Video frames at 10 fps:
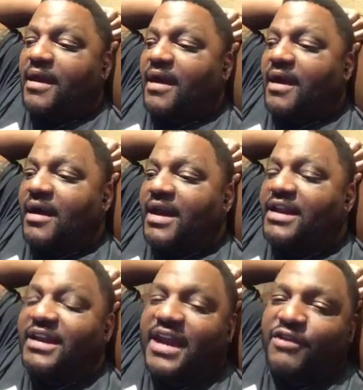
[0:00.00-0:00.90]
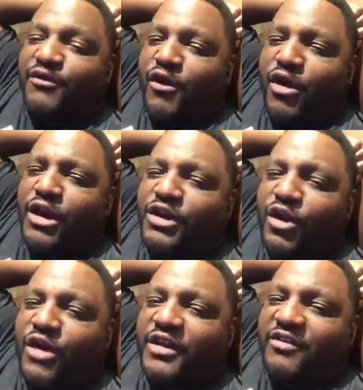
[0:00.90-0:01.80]
And again, for all of
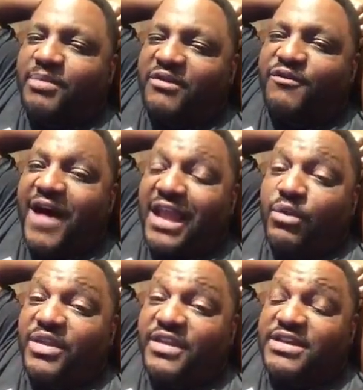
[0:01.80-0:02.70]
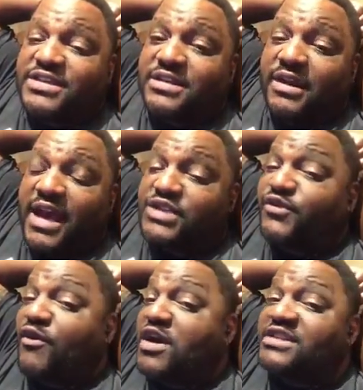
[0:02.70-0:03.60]
y'all that have been following this, as
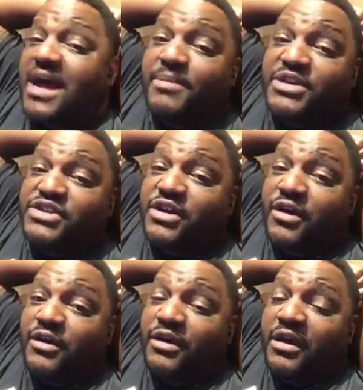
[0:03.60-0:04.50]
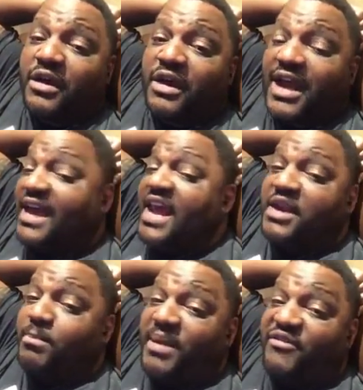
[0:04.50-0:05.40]
far as I'm concerned, it ain't
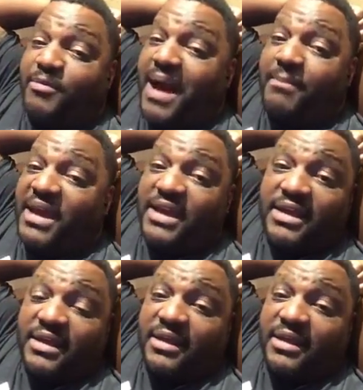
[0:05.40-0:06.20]
a beef by me.